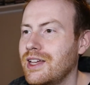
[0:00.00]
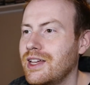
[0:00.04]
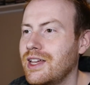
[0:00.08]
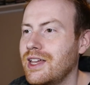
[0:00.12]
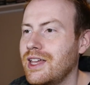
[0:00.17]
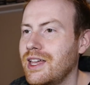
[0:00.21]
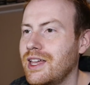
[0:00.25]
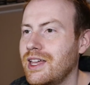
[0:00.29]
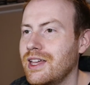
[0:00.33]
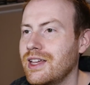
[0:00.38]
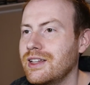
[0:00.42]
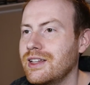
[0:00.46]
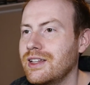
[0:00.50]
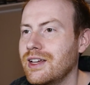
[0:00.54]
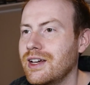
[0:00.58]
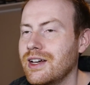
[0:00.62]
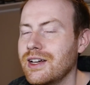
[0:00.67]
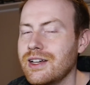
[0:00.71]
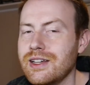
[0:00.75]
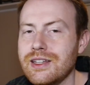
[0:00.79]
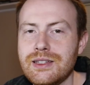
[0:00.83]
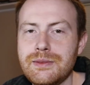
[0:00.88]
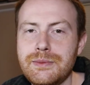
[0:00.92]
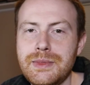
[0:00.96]
And
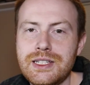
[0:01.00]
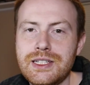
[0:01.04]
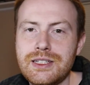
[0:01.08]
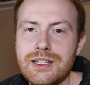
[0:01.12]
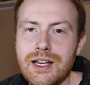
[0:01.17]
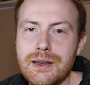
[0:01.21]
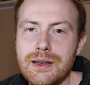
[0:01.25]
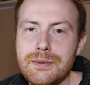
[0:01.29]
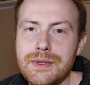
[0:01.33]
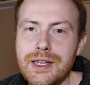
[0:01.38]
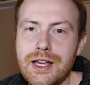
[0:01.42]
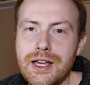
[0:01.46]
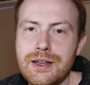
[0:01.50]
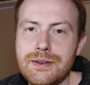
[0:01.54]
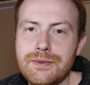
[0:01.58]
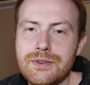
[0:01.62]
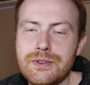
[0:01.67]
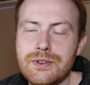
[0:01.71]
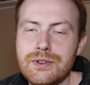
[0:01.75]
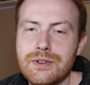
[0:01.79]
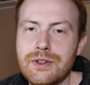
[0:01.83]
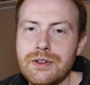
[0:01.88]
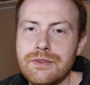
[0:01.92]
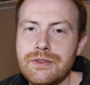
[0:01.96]
uh, in the meantime, yeah,
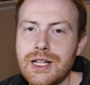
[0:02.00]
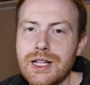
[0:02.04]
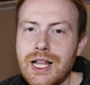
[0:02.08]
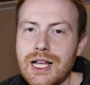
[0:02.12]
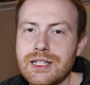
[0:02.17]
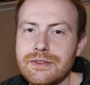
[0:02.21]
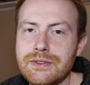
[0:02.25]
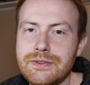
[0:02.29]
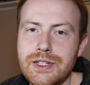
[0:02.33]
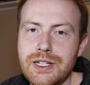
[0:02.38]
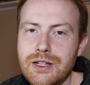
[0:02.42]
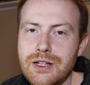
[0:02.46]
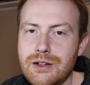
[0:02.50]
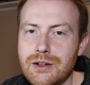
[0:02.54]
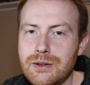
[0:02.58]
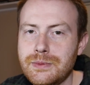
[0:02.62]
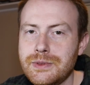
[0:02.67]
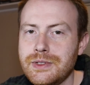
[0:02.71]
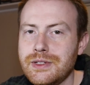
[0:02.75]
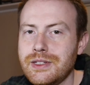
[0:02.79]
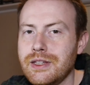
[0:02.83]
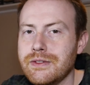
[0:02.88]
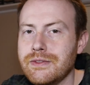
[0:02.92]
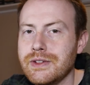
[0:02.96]
if you liked the video, hope
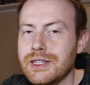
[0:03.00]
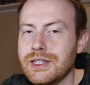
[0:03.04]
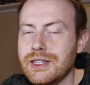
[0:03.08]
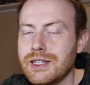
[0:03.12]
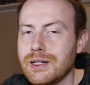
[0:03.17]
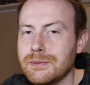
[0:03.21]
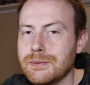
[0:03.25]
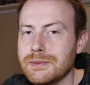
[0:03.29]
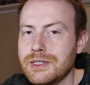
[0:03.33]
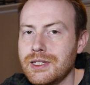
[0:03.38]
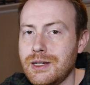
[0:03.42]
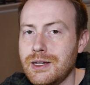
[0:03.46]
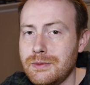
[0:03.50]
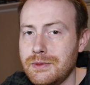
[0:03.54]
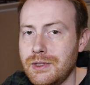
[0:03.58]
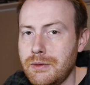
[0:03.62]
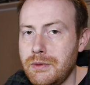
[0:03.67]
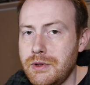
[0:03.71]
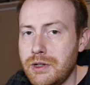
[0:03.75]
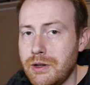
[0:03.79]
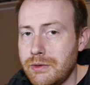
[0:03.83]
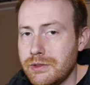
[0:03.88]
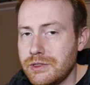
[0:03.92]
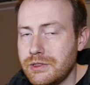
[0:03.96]
you give it a thumbs up. Let
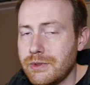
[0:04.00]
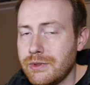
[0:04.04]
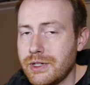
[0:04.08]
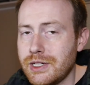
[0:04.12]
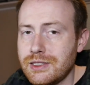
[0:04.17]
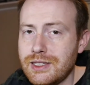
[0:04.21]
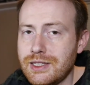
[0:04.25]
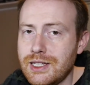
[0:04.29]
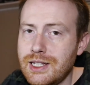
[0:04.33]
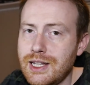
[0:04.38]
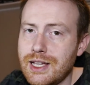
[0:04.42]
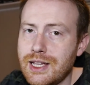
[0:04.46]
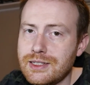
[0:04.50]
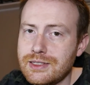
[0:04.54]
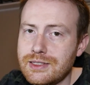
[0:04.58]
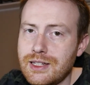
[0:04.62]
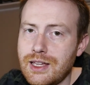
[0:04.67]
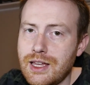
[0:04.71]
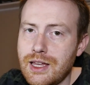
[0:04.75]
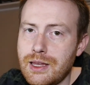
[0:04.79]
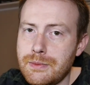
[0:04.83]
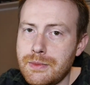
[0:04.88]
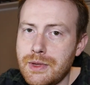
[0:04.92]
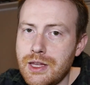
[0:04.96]
me know what you want to see next
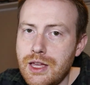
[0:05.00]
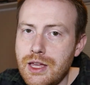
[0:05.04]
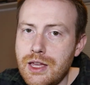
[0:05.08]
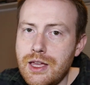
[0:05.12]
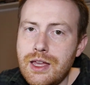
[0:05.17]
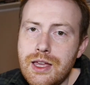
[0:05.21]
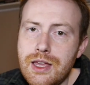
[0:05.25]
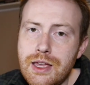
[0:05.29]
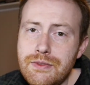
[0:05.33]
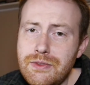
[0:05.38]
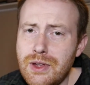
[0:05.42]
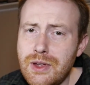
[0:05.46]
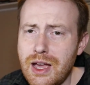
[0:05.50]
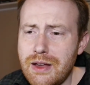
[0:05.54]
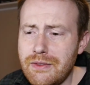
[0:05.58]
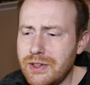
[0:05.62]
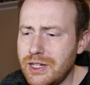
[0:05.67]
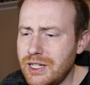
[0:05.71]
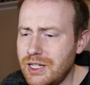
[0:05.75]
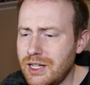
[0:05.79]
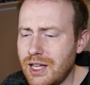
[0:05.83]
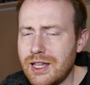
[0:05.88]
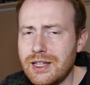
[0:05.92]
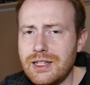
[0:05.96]
time. If you have
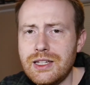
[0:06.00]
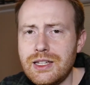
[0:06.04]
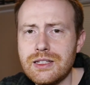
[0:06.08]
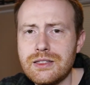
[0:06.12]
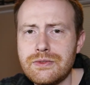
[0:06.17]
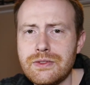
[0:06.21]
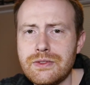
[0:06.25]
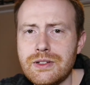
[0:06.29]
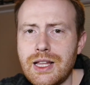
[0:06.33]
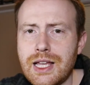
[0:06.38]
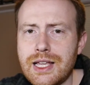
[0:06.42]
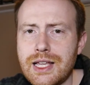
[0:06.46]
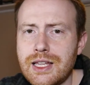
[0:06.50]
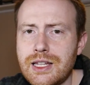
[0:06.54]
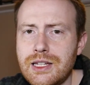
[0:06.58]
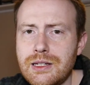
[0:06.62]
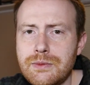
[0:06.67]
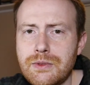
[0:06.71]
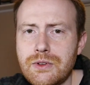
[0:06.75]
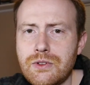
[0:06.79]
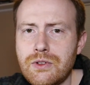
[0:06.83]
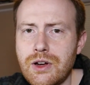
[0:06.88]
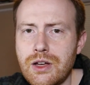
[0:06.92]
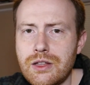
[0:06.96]
any ideas for like any
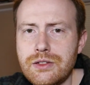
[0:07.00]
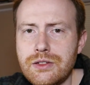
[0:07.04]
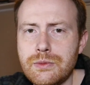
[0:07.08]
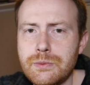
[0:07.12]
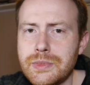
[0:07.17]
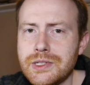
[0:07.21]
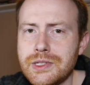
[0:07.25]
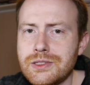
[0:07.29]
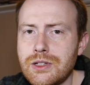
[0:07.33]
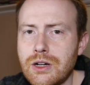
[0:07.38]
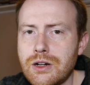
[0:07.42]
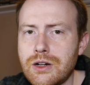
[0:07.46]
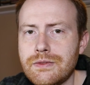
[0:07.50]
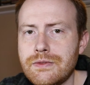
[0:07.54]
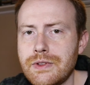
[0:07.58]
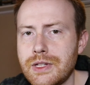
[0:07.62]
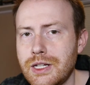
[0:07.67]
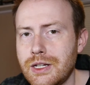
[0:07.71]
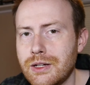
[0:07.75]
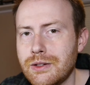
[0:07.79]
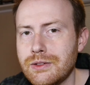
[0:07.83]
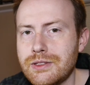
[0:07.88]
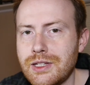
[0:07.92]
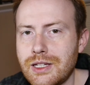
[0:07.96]
other bizarre
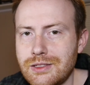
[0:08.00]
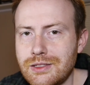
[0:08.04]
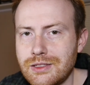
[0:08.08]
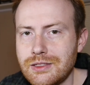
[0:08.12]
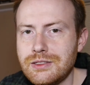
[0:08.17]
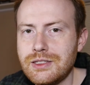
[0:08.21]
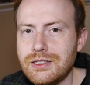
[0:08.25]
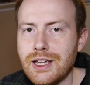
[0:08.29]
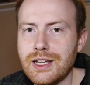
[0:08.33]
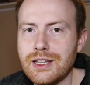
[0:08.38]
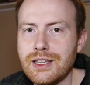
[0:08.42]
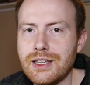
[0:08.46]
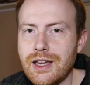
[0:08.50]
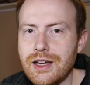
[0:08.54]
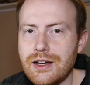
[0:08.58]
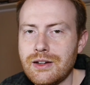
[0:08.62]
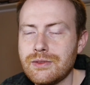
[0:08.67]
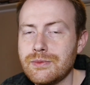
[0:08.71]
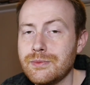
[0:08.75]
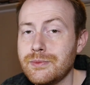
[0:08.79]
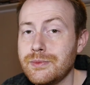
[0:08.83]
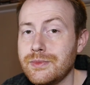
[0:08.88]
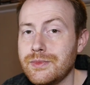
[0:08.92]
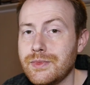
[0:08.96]
videos I should check
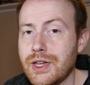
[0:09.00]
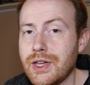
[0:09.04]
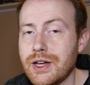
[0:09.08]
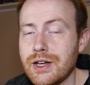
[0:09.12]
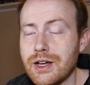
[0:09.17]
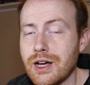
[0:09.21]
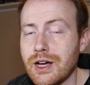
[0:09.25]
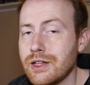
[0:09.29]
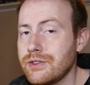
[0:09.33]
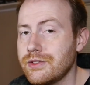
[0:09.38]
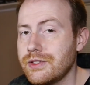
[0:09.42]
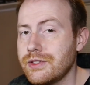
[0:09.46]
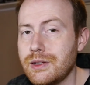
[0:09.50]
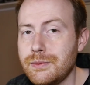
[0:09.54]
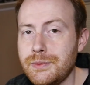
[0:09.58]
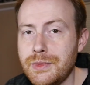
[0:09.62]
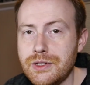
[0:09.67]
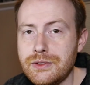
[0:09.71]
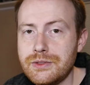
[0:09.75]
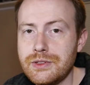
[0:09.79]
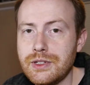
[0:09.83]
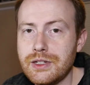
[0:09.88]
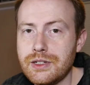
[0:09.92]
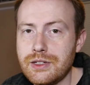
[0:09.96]
out uh, other than
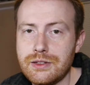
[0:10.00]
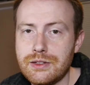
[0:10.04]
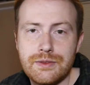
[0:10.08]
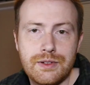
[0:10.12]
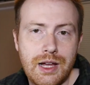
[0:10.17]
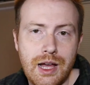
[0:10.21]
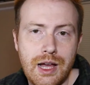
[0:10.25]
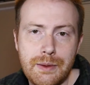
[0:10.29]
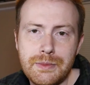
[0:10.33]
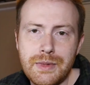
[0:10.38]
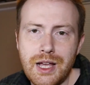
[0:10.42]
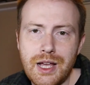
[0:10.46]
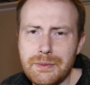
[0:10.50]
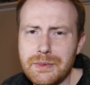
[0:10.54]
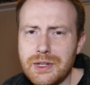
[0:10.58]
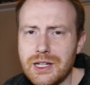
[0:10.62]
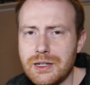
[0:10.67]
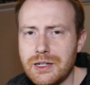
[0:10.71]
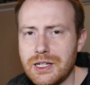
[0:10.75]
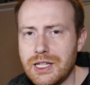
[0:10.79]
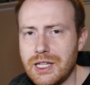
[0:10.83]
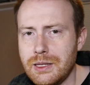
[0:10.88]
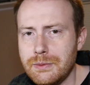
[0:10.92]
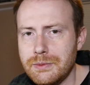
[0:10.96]
music, I'm, I'm
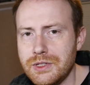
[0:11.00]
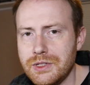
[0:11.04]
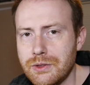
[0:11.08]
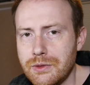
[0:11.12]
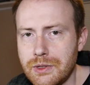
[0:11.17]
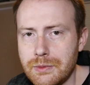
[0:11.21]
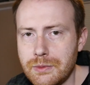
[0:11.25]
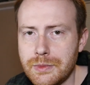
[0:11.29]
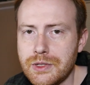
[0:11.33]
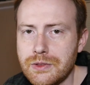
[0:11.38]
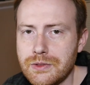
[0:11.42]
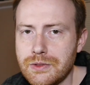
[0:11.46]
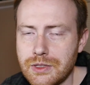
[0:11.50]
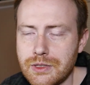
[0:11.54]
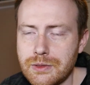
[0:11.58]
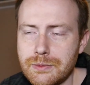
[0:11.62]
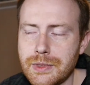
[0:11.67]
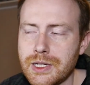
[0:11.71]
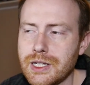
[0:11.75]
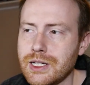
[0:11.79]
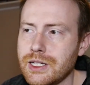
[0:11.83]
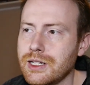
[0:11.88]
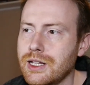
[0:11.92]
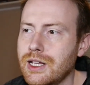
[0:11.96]
going to keep doing music,
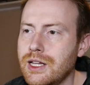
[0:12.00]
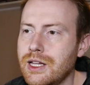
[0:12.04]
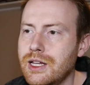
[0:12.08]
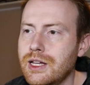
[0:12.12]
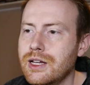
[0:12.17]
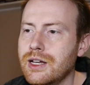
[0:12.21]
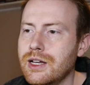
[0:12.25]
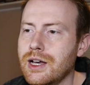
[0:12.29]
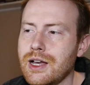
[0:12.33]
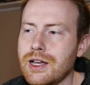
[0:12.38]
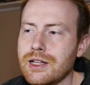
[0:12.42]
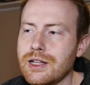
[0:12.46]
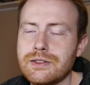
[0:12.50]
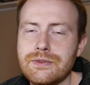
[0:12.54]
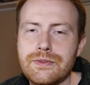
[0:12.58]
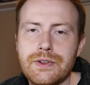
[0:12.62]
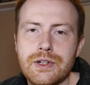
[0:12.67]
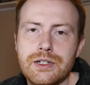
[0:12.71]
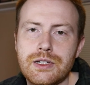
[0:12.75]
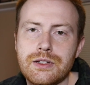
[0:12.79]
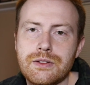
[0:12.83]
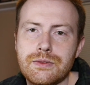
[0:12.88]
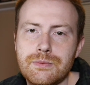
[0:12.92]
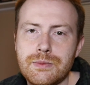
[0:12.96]
but uh, it's
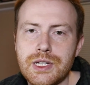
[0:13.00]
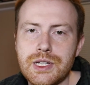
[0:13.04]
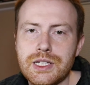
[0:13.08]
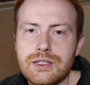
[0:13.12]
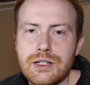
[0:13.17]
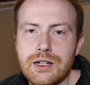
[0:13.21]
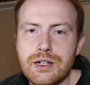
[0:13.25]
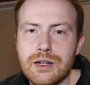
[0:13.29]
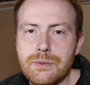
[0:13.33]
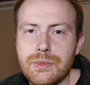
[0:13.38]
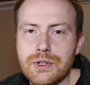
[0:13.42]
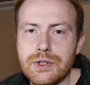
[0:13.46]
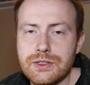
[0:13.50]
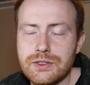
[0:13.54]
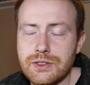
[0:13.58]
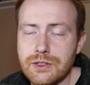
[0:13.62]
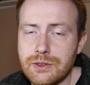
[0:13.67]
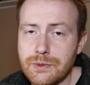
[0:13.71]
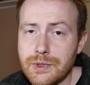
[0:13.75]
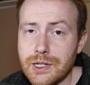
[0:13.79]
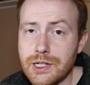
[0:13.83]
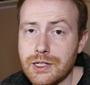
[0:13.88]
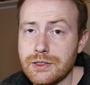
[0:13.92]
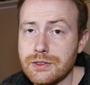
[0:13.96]
fun to mix it up once in a
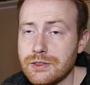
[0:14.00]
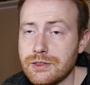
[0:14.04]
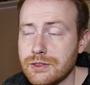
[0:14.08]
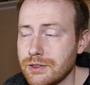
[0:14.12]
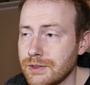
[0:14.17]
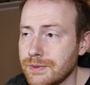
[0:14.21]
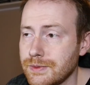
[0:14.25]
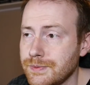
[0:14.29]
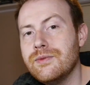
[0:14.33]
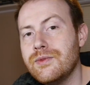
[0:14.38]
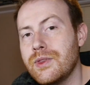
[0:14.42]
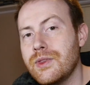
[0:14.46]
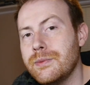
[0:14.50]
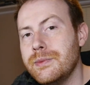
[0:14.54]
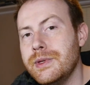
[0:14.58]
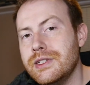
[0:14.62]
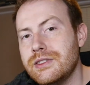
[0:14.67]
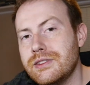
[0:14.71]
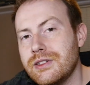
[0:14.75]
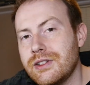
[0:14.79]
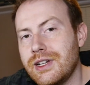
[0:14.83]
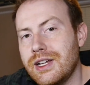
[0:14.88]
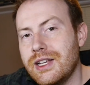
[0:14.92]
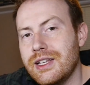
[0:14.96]
while. So be
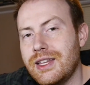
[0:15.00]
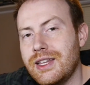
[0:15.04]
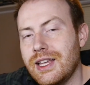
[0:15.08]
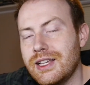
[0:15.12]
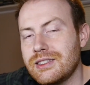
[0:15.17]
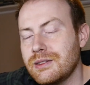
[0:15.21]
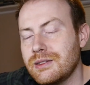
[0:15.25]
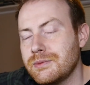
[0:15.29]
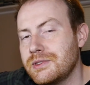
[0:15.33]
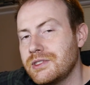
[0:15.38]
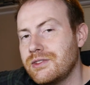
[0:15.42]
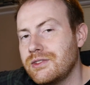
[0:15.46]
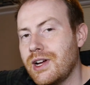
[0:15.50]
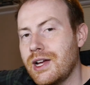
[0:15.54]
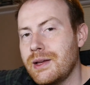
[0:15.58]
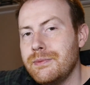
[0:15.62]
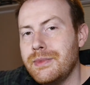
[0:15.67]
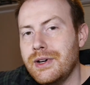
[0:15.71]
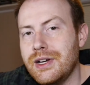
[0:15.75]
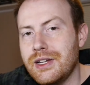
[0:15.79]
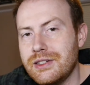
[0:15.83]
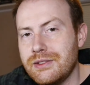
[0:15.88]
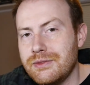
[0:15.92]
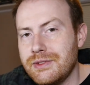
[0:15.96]
sure to hit that subscribe
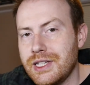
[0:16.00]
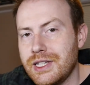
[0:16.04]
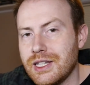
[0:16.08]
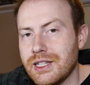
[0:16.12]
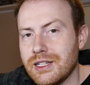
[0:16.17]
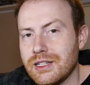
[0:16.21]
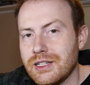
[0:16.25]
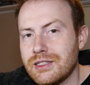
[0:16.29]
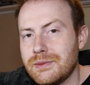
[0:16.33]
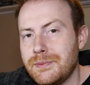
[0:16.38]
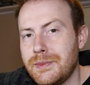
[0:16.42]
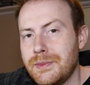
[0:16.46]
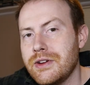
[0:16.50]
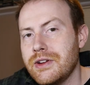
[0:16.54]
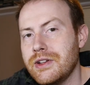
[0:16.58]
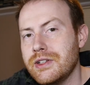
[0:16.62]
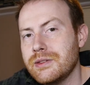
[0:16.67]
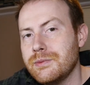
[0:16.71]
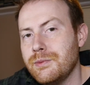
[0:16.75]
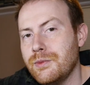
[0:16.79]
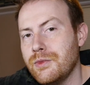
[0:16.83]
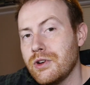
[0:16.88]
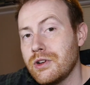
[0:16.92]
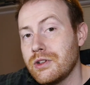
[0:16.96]
button. We can
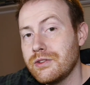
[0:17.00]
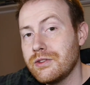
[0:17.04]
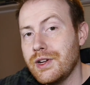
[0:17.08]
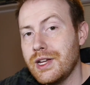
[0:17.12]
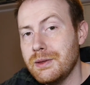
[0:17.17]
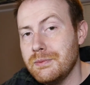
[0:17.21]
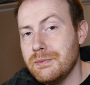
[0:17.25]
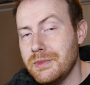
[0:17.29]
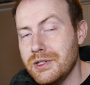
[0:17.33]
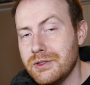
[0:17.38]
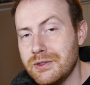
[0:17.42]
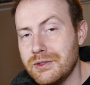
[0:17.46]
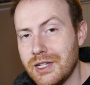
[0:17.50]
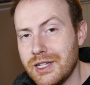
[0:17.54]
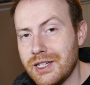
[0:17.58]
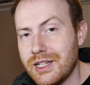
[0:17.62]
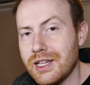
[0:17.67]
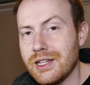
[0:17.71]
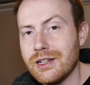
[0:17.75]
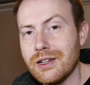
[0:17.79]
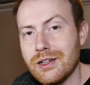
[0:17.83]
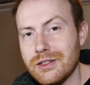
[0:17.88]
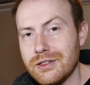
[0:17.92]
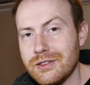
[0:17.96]
experience more great music
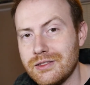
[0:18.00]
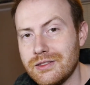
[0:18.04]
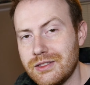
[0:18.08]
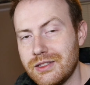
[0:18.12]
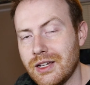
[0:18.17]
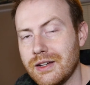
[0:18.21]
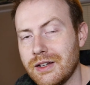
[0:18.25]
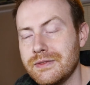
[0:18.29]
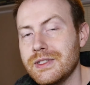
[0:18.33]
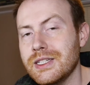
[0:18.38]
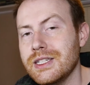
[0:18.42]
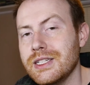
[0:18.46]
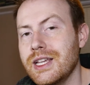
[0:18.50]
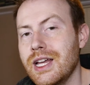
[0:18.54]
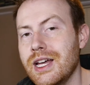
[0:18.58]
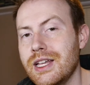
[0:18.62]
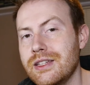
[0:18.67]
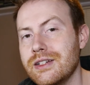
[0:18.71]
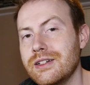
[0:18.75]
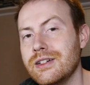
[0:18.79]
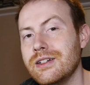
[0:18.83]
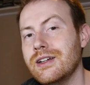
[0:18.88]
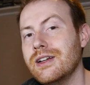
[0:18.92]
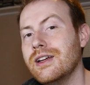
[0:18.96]
and other stuff
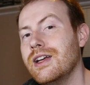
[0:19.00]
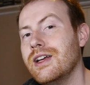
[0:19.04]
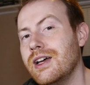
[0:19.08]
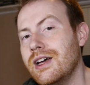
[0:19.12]
together.